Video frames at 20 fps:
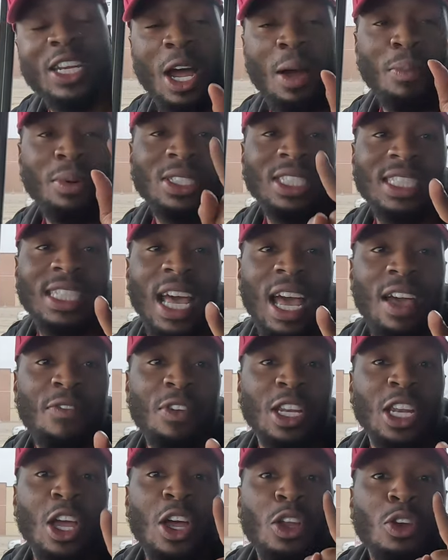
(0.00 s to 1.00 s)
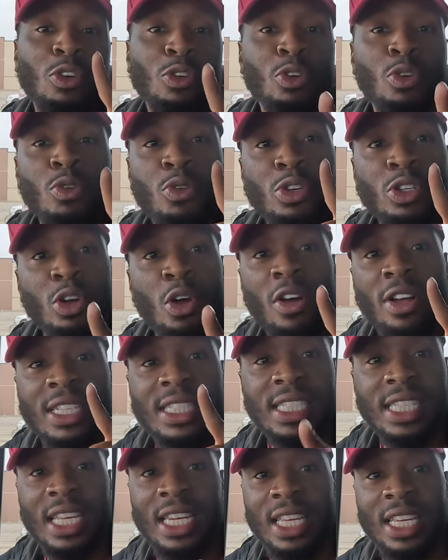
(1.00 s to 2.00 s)
Number seven, New York
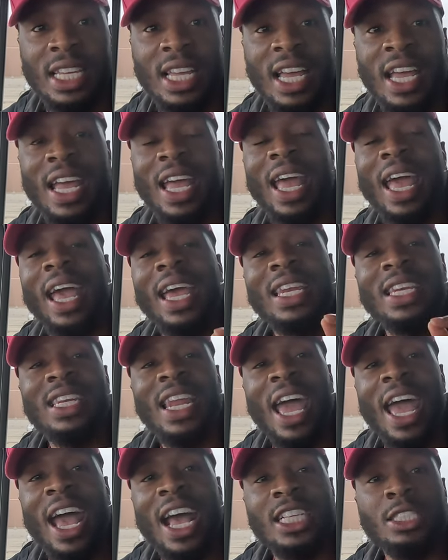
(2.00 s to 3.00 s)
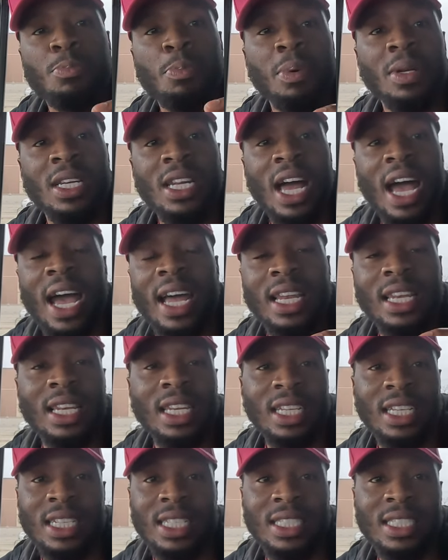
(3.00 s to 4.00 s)
City. And last but not
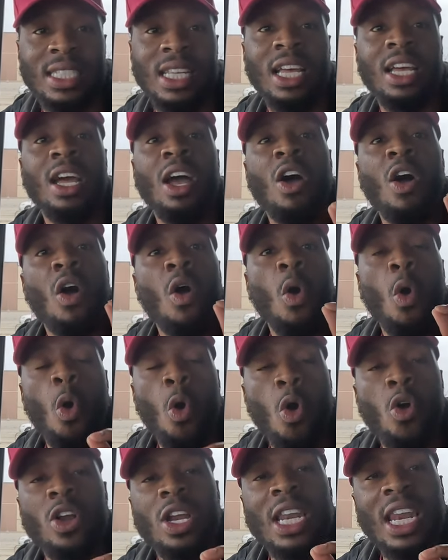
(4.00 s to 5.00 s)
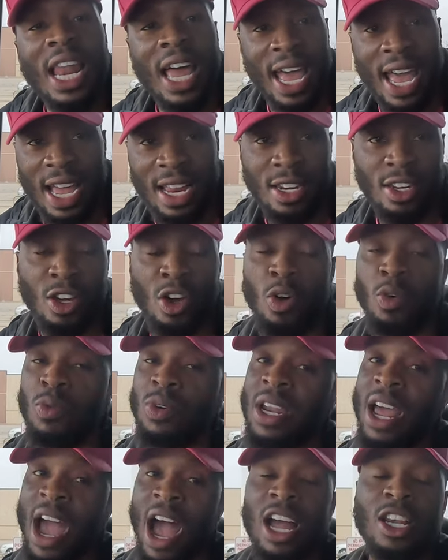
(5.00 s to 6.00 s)
least,
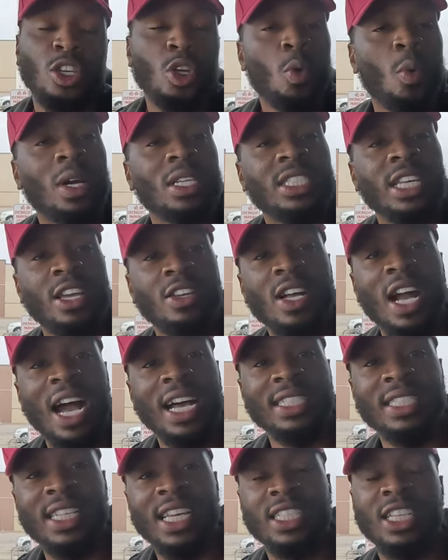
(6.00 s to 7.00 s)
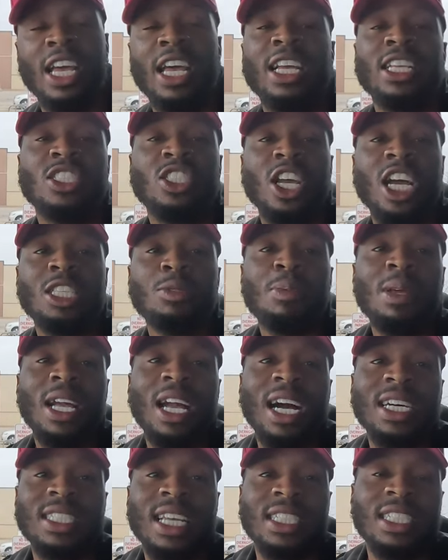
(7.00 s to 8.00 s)
Orlando. Now, I do want to tell you guys this. Just
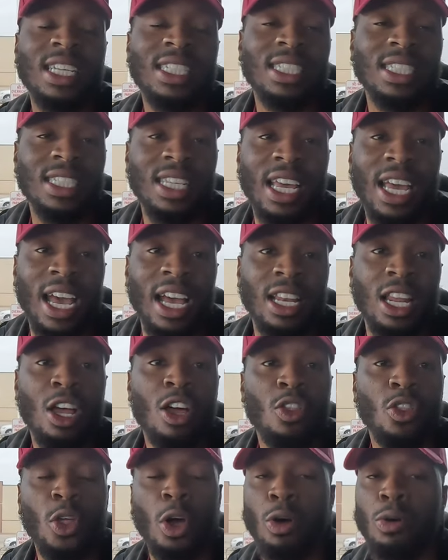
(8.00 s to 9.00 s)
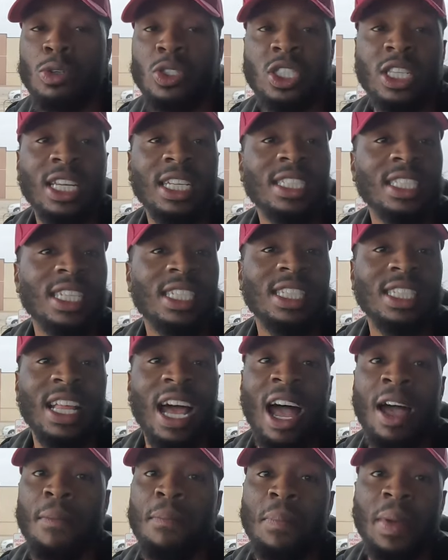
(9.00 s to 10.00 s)
because I just said those cities does
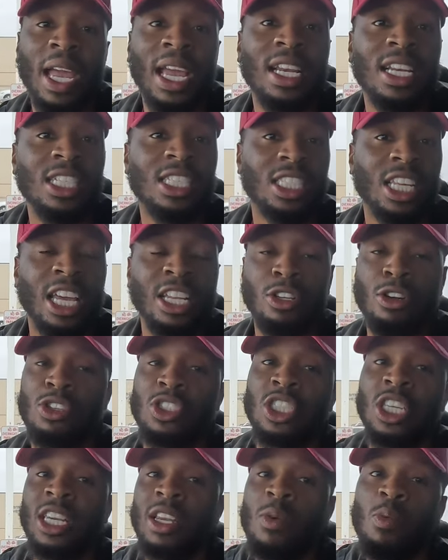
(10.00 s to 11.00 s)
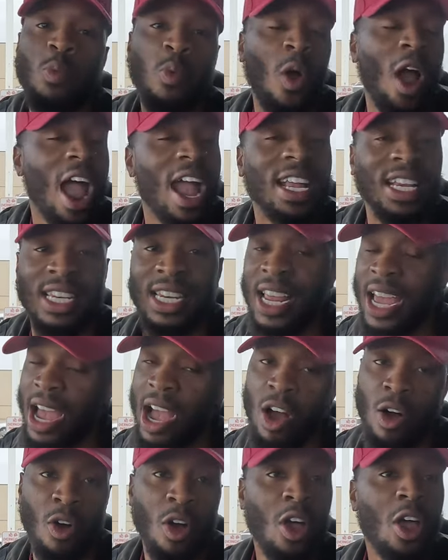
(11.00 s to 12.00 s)
not mean it's in your city right
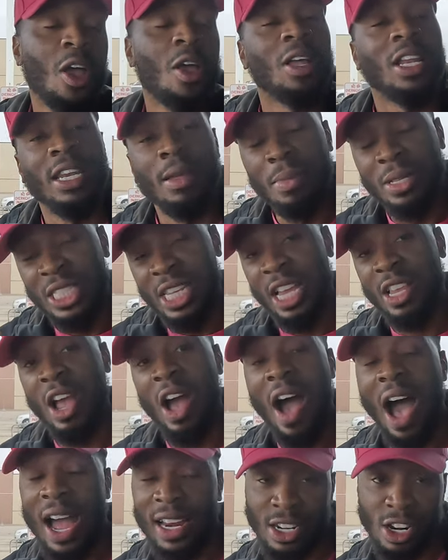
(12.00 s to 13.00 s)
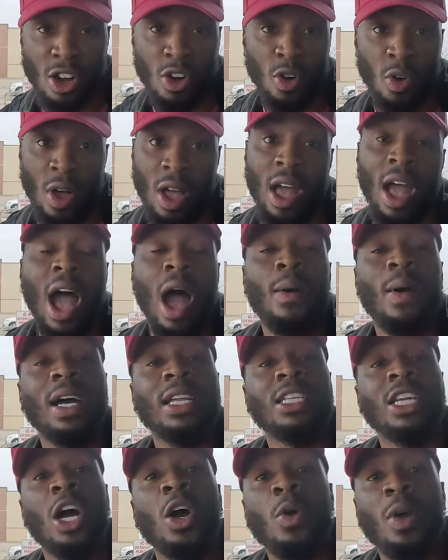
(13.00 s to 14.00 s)
now. Let me tell you how I know. How
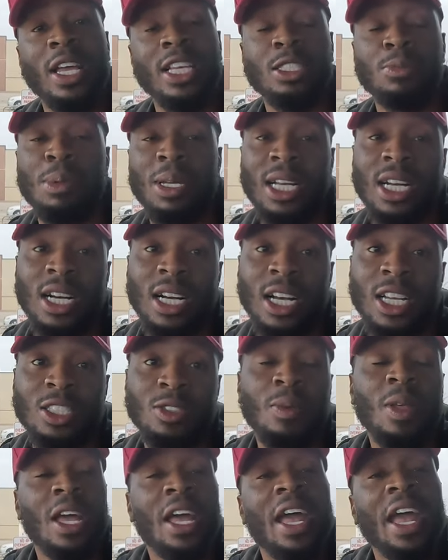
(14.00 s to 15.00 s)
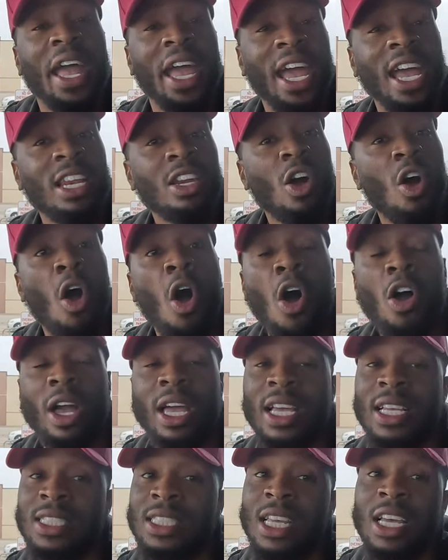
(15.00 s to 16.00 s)
I know is because in
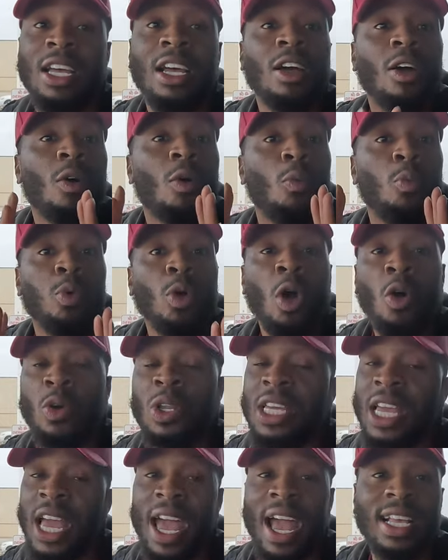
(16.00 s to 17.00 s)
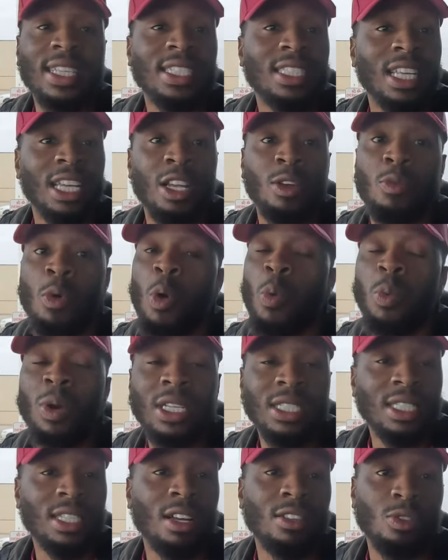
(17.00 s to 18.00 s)
August, Roadie XD
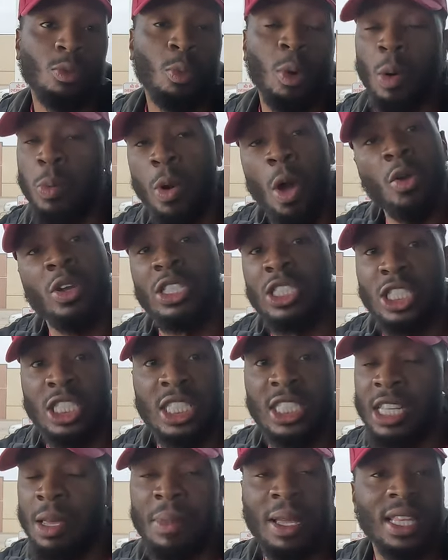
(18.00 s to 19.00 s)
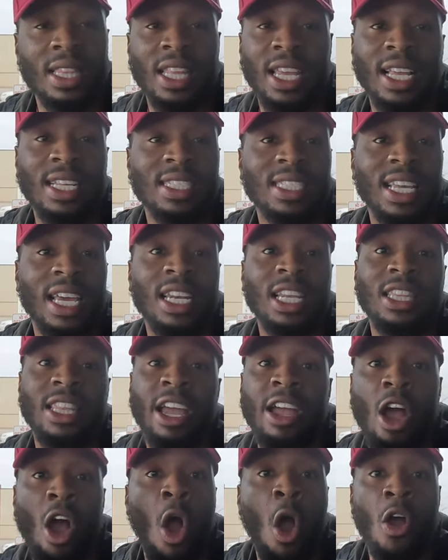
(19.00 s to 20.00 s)
reached out. Well, Roadie sent me a thing saying that
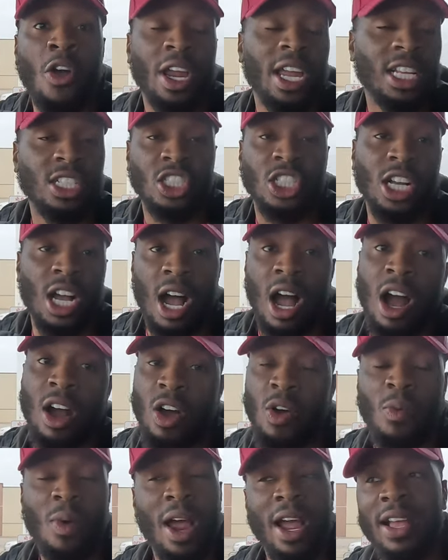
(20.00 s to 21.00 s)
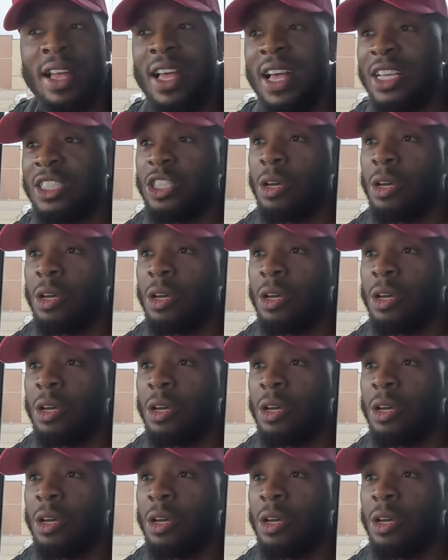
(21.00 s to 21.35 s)
they are in Chicago, right?